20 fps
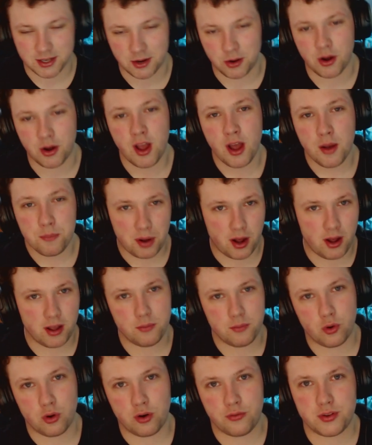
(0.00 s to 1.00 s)
So
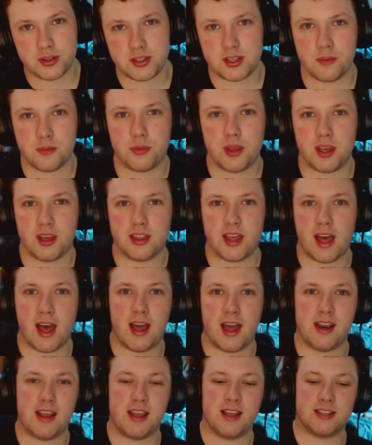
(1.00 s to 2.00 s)
polymorph is something
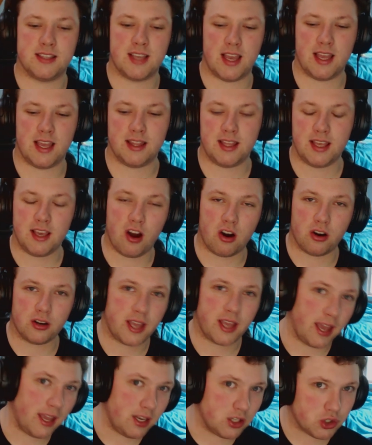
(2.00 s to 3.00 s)
that is in the
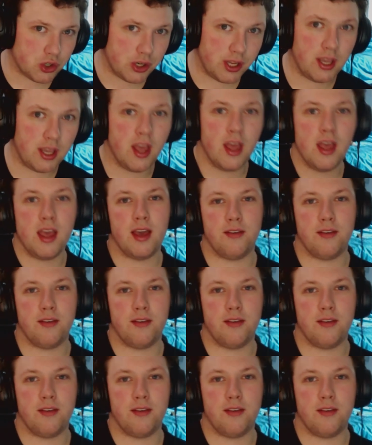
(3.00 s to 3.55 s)
arcane tree.